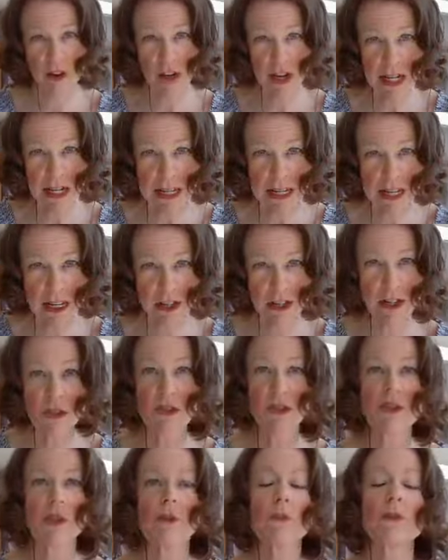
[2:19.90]
your neck later.
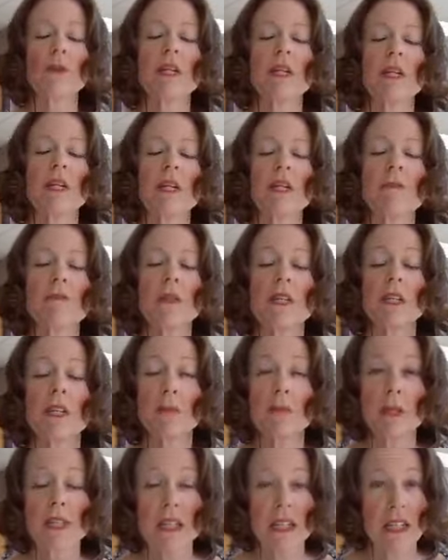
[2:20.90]
So please, please,
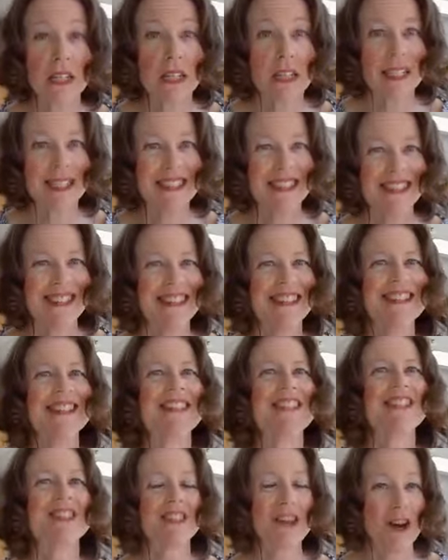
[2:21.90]
please,
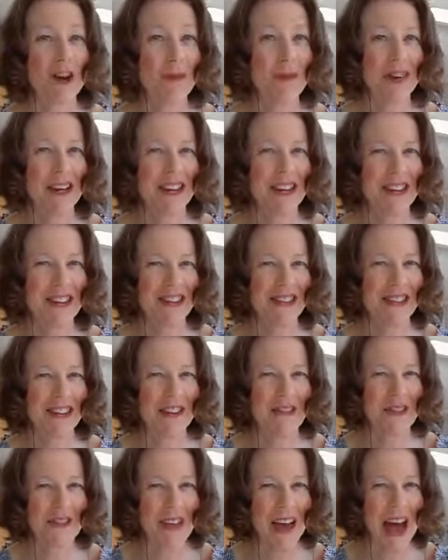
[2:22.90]
start breaking
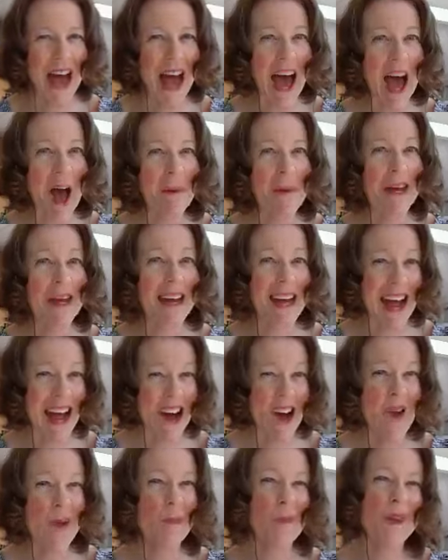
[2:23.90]
yourself of that habit
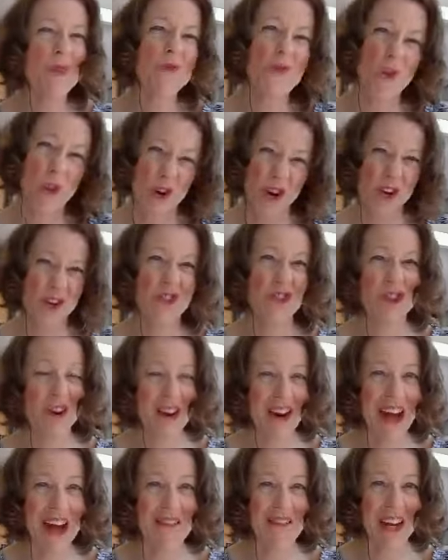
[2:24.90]
now before you
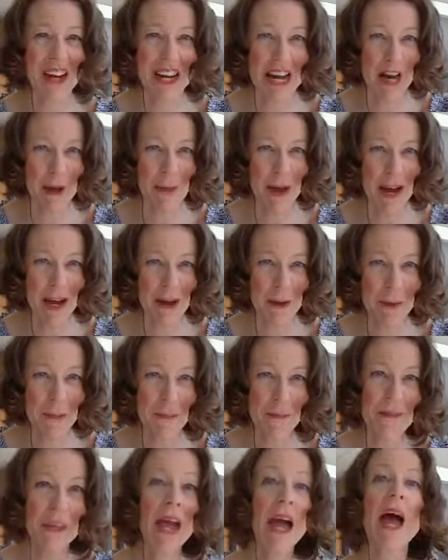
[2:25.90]
start having neck pain.
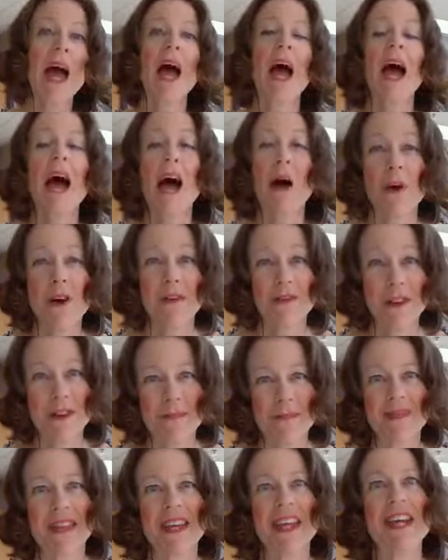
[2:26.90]
However,
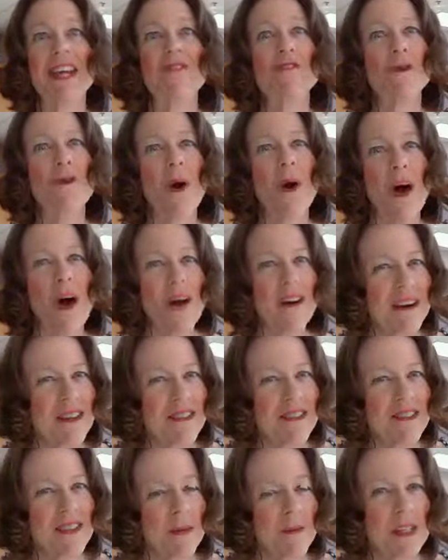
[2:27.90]
if you are a
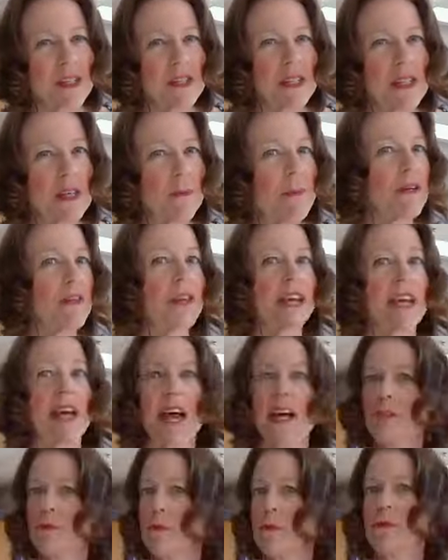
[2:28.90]
stomach sleeper, the
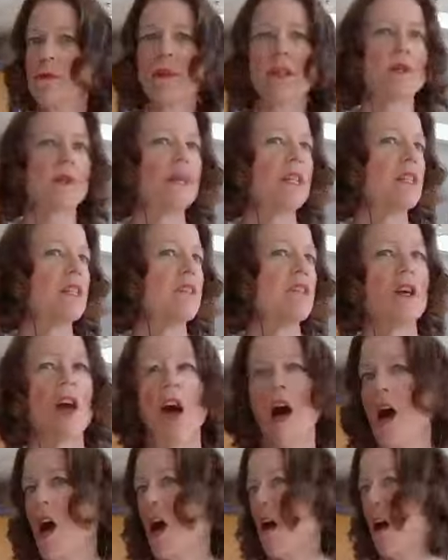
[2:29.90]
Casper pillow is
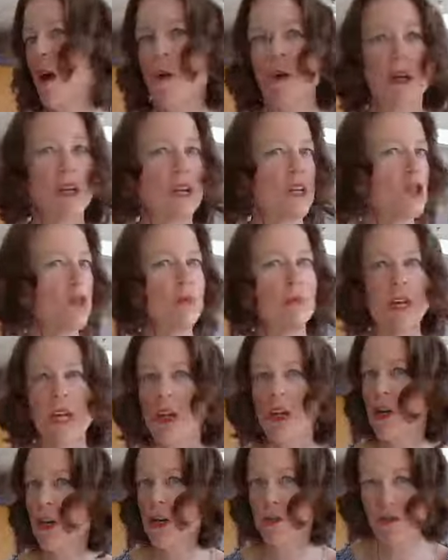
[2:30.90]
not going to be
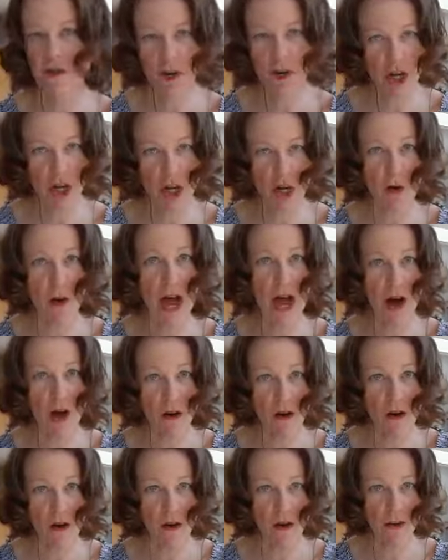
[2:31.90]
good for you at
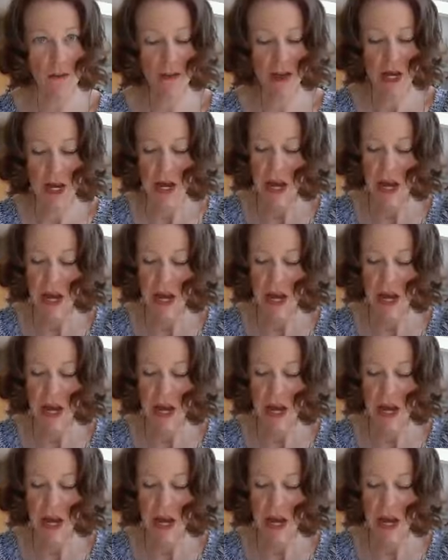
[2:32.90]
all.